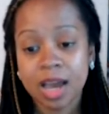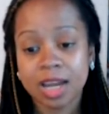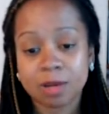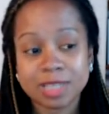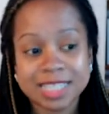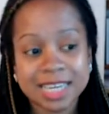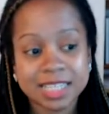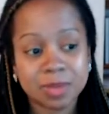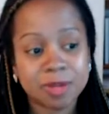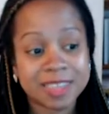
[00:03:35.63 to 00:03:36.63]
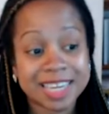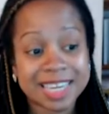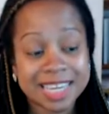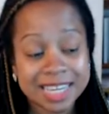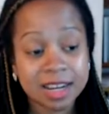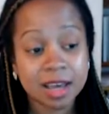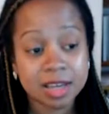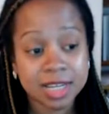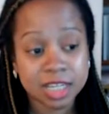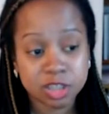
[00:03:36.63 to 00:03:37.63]
And I would say some of the key
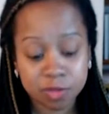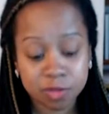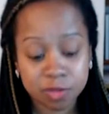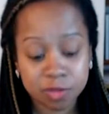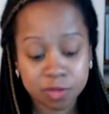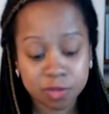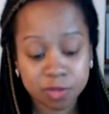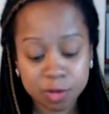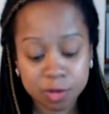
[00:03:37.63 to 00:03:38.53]
learnings from this